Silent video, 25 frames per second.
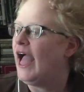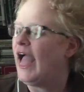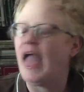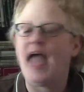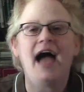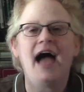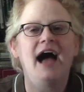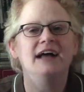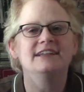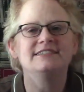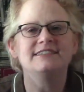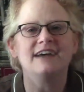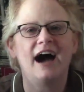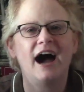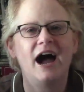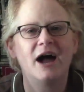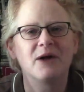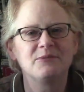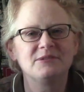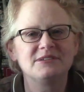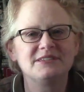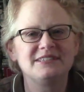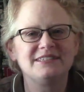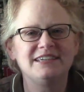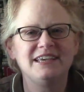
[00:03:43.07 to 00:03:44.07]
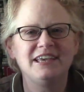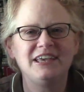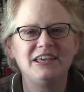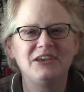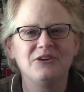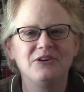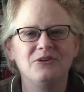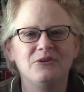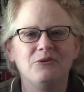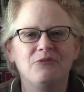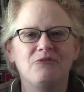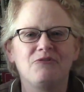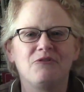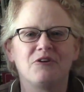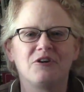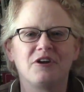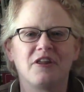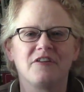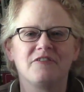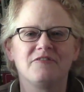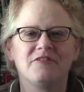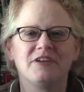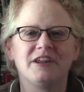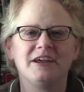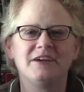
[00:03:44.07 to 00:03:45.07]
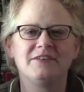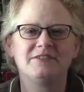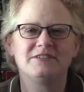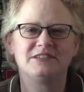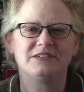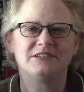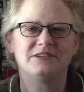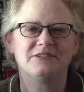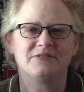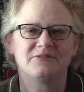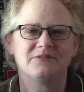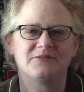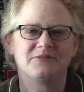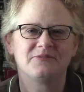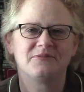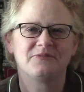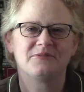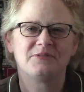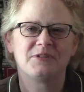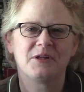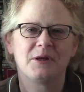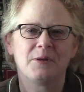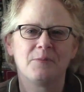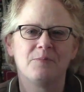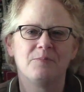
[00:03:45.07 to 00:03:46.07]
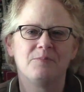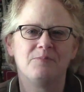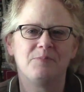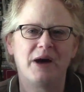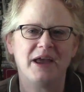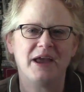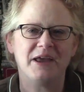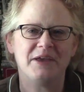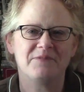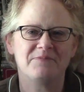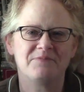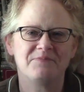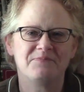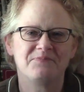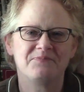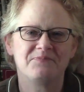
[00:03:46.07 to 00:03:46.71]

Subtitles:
And I will see you for another video soon. Bye.